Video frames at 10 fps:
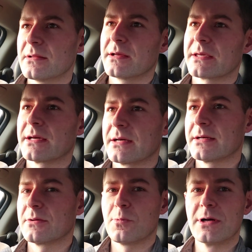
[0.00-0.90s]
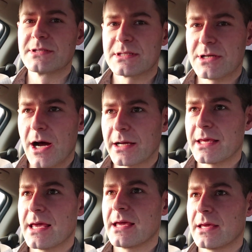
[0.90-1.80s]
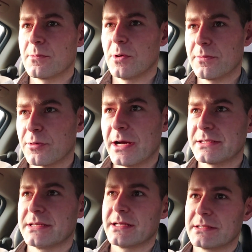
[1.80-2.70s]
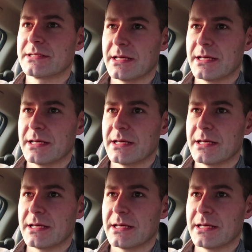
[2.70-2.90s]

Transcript: Like one stocking and one present,